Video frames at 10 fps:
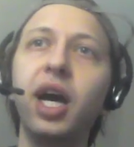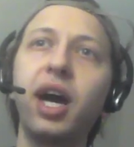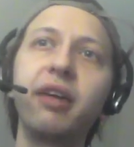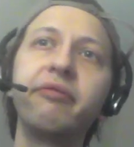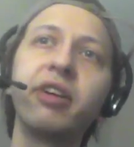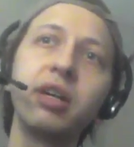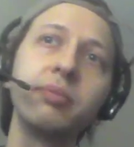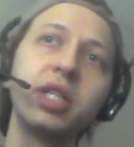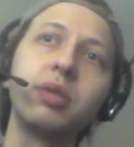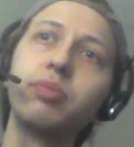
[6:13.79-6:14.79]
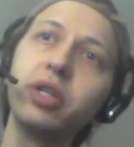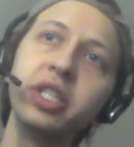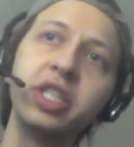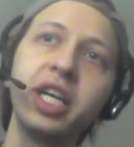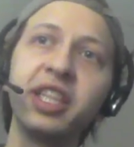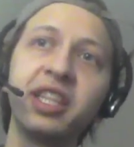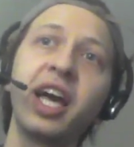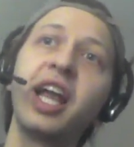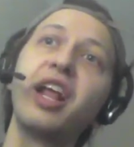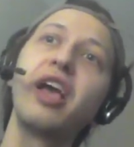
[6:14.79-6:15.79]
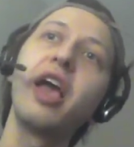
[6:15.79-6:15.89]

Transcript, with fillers: I'd very much appreciate that.